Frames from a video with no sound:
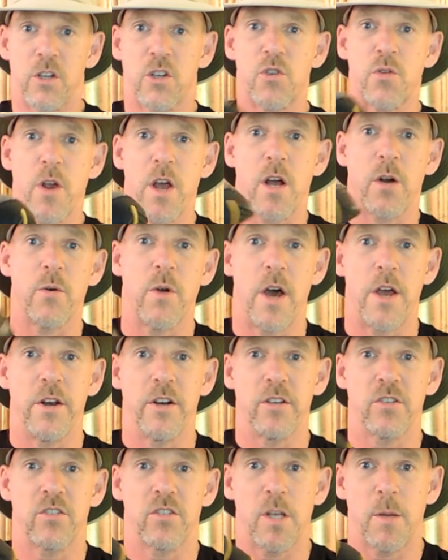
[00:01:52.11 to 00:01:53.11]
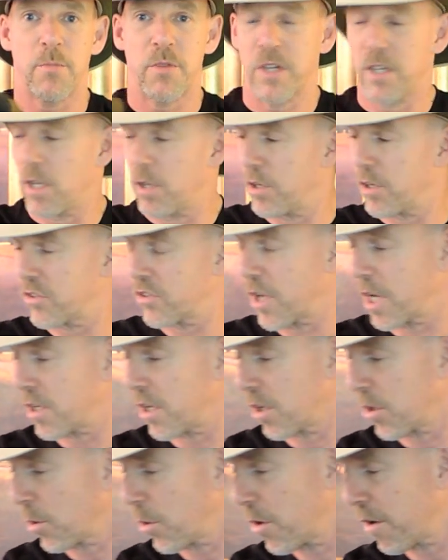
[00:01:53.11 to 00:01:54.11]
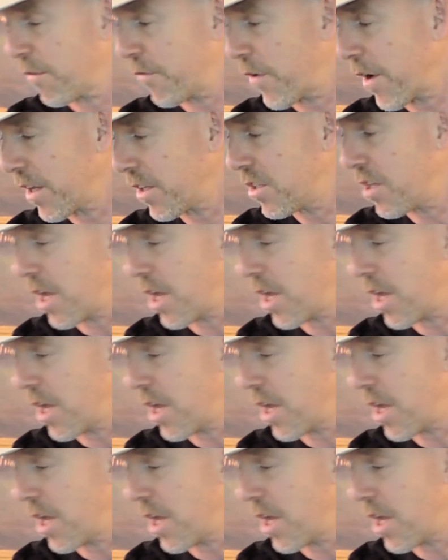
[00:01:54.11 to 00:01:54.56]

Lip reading: your trail runners, something that looks like a glorified